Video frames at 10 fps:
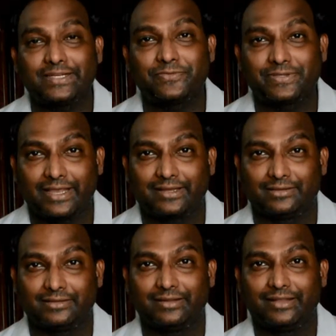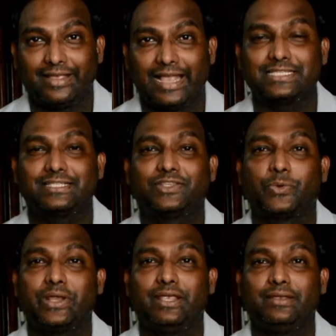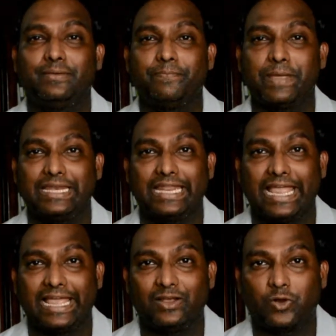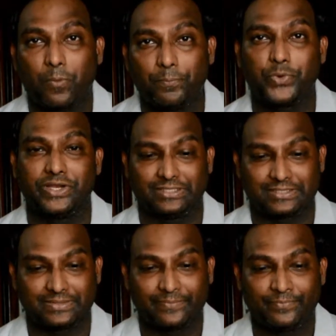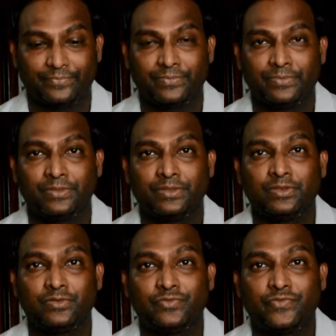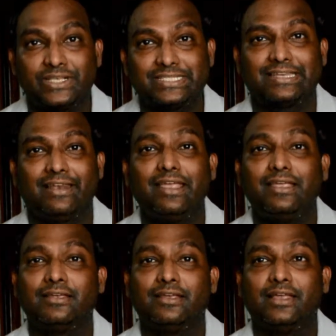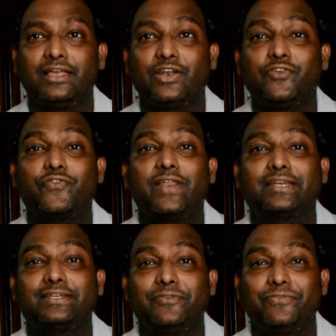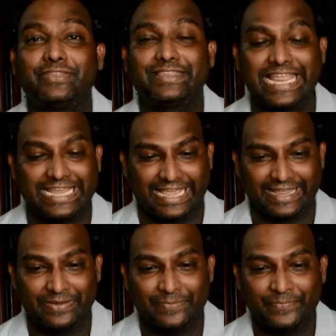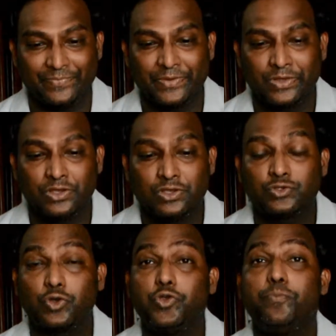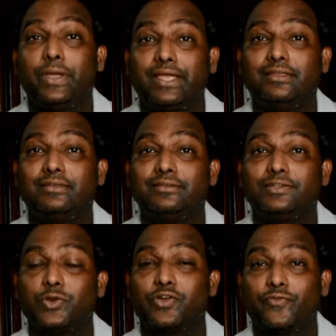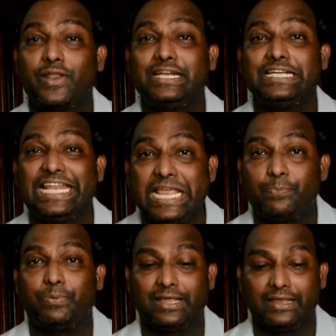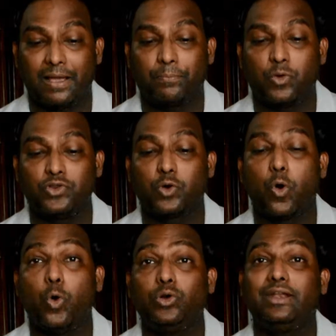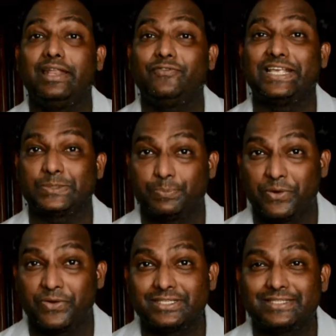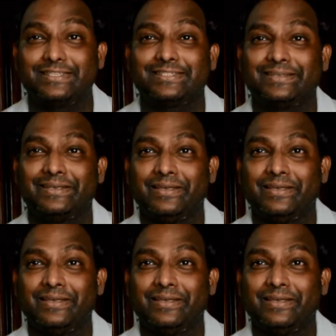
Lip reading: cycle has three main components. Firstly, reflective thinking. So you begin to reflect deeply upon your own lived experiences,